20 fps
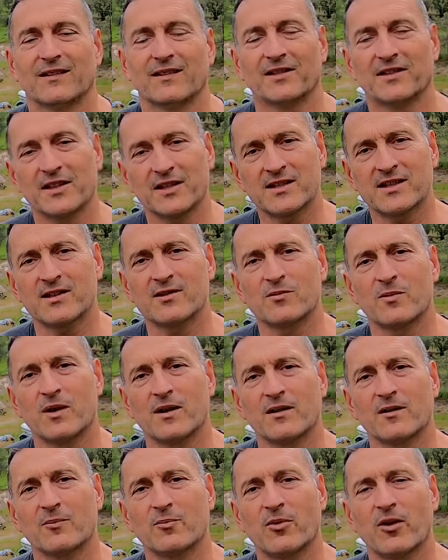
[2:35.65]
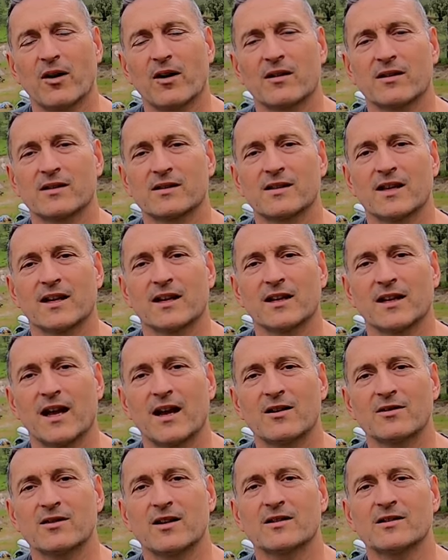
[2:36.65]
This is one of the products that
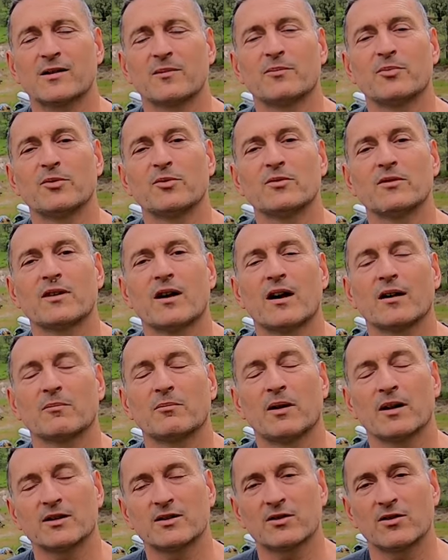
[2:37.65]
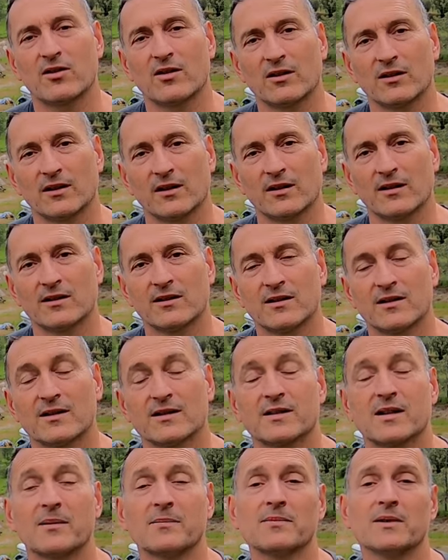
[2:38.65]
allows us to boondock much longer,
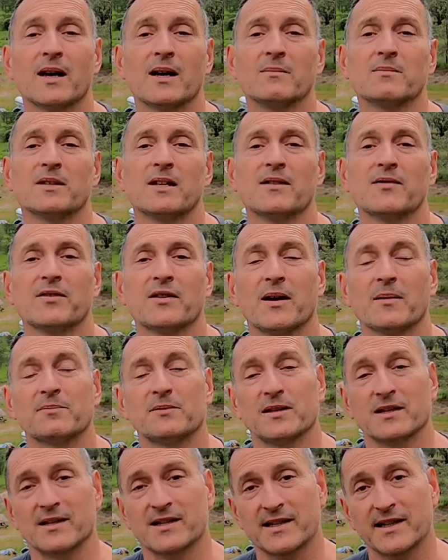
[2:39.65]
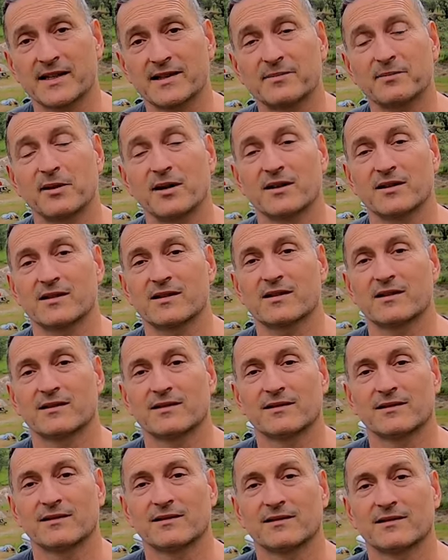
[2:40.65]
sometimes even up to six months.
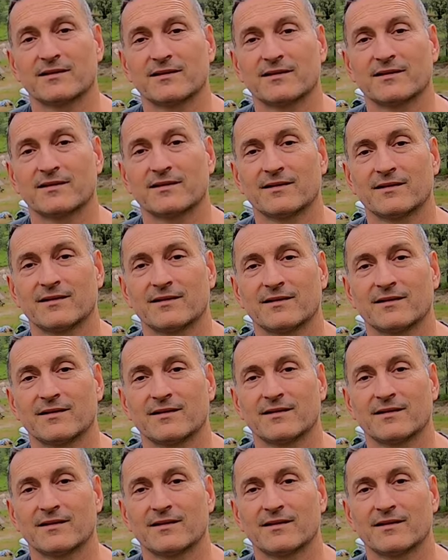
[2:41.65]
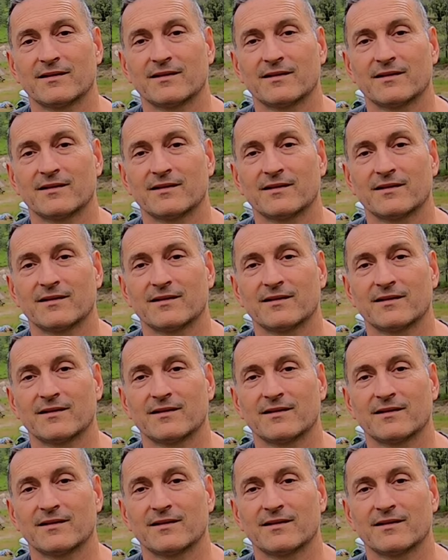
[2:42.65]
For the three of you